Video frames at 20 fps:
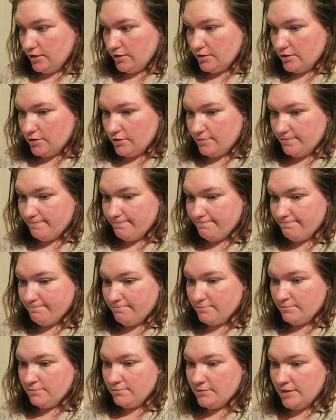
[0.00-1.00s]

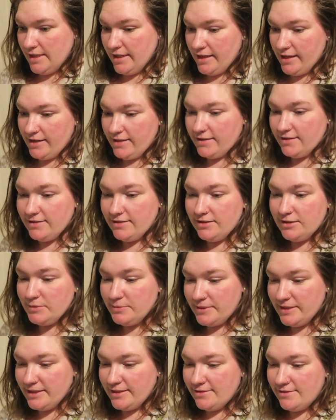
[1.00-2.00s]
um, had a little
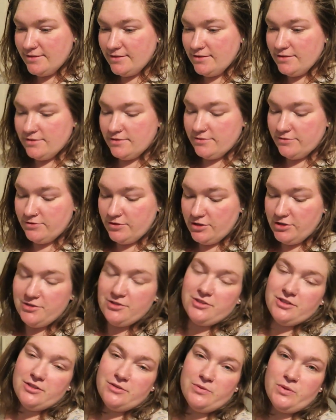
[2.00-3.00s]
bit of
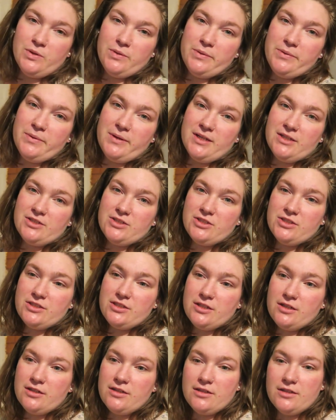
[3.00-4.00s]
dessert while we watch
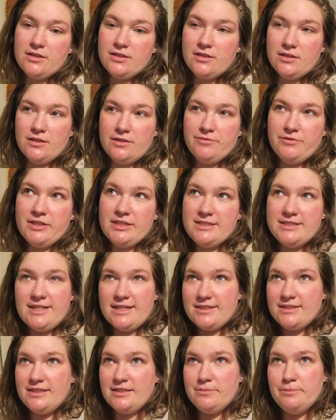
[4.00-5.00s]
um,
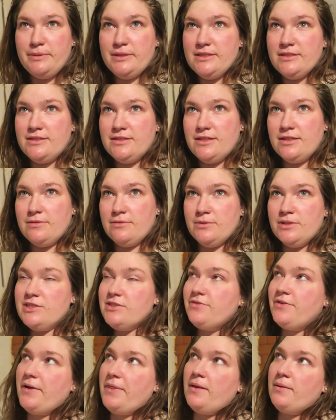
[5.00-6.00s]
Fantastic Beasts and Where
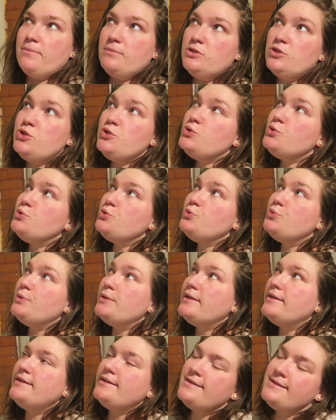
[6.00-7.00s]
to Find Them
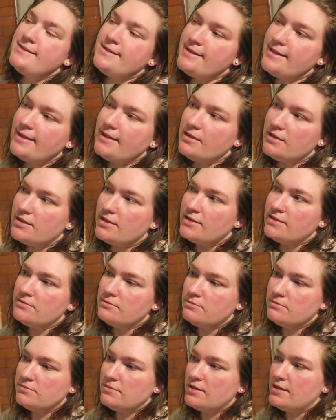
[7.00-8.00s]
2.
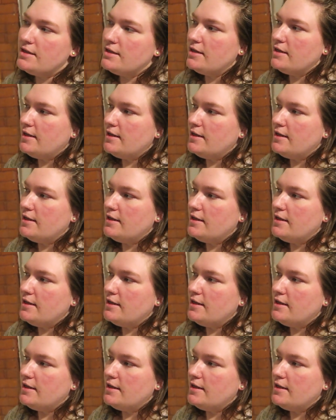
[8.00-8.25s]
Um,